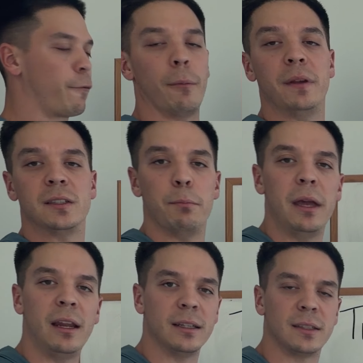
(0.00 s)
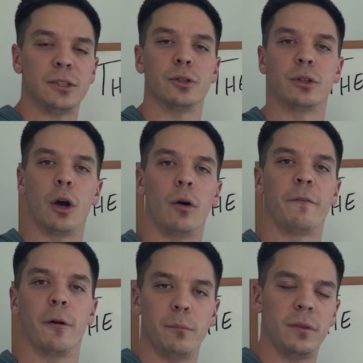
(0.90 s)
from these meetings that
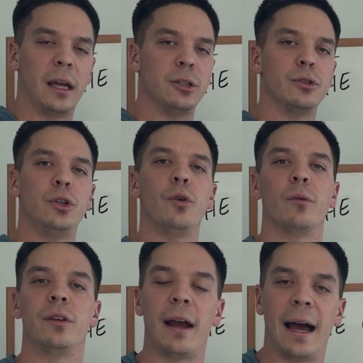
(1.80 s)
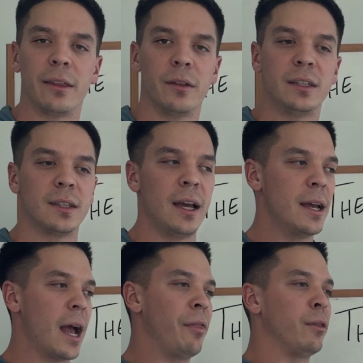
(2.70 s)
you're doing with your athletes,
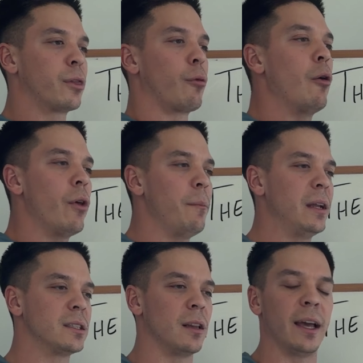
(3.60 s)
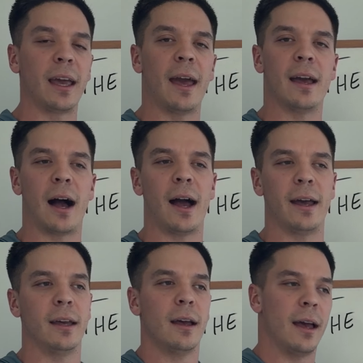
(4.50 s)
and then throw them into like
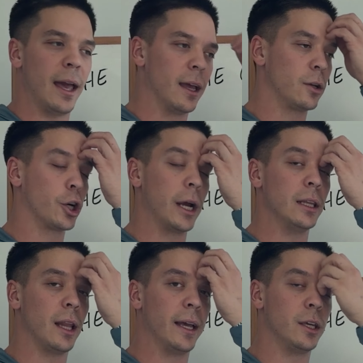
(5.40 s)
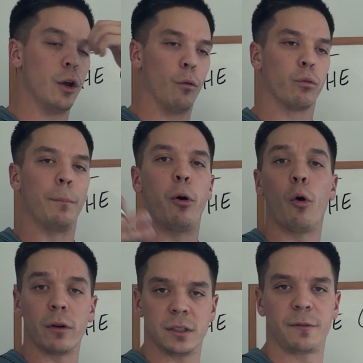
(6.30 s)
AI and create like,
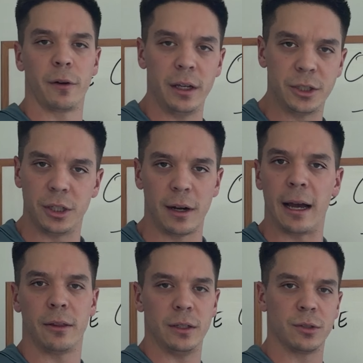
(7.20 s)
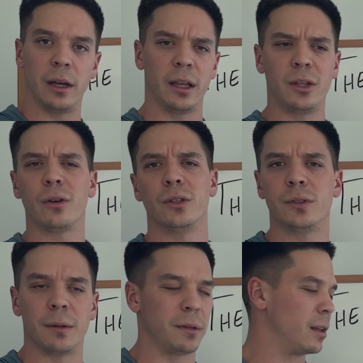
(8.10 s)
reports for each of your athletes, right? Like you could do
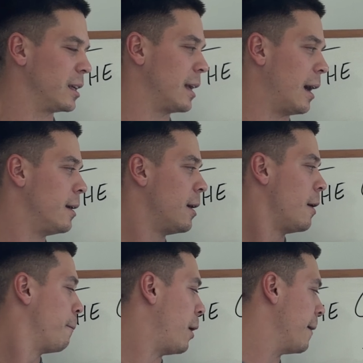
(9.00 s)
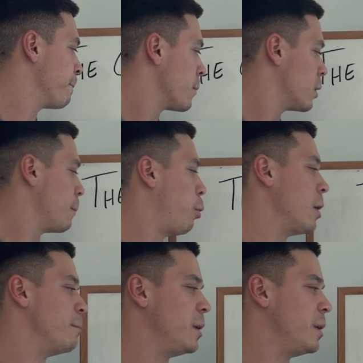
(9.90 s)
something like that. But the point